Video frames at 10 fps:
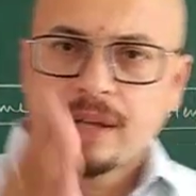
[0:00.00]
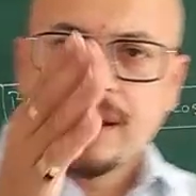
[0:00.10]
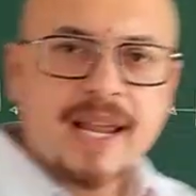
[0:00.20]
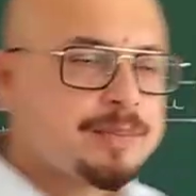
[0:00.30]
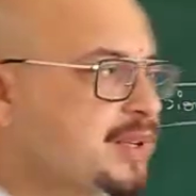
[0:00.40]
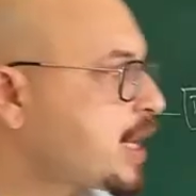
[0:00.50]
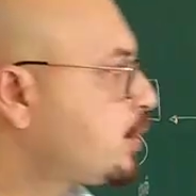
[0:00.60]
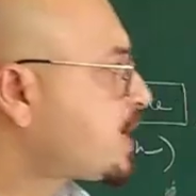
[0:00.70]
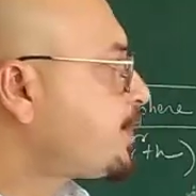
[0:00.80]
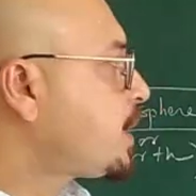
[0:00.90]
let me tell you
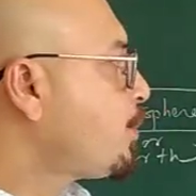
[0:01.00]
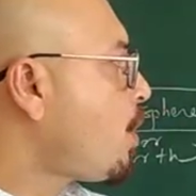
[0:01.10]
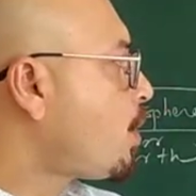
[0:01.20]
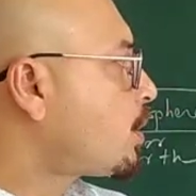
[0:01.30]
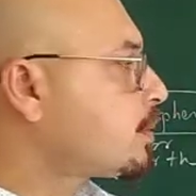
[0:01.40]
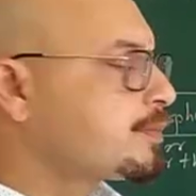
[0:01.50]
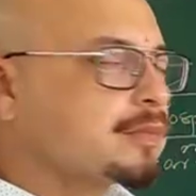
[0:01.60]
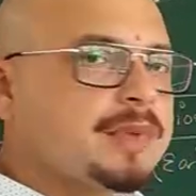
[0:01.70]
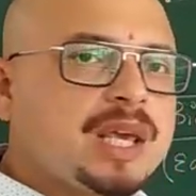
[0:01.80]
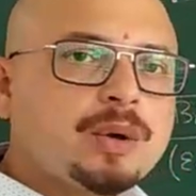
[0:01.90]
something
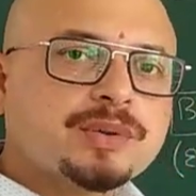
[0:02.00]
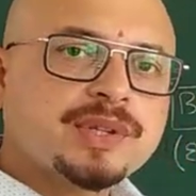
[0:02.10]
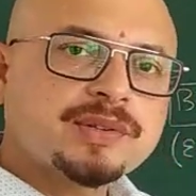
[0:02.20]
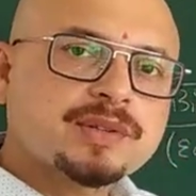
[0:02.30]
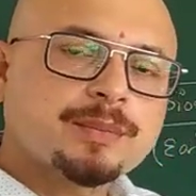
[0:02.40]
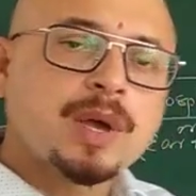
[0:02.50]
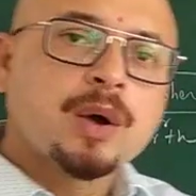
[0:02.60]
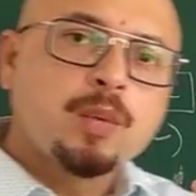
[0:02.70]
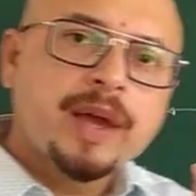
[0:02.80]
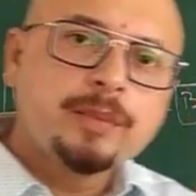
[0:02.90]
more. Ecosystem.
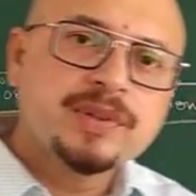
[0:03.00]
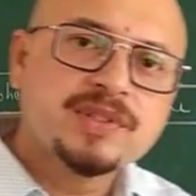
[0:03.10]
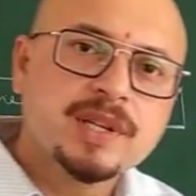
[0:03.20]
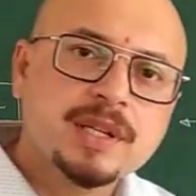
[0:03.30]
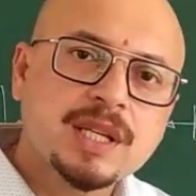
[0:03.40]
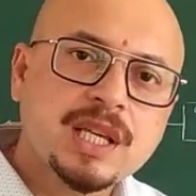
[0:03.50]
When we study